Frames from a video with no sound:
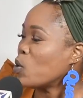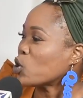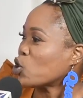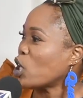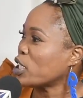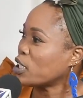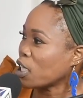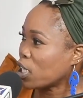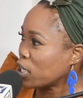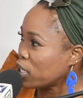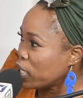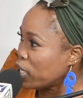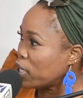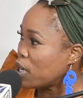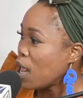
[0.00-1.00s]
we should I take a
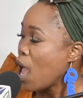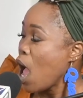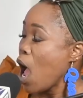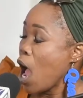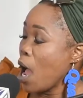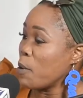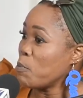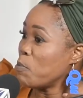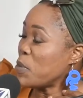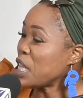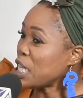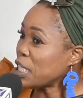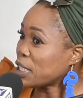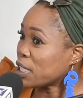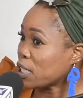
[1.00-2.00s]
deal? And
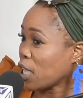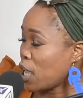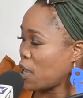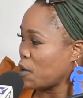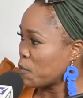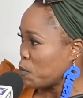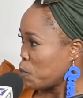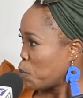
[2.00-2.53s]
me say,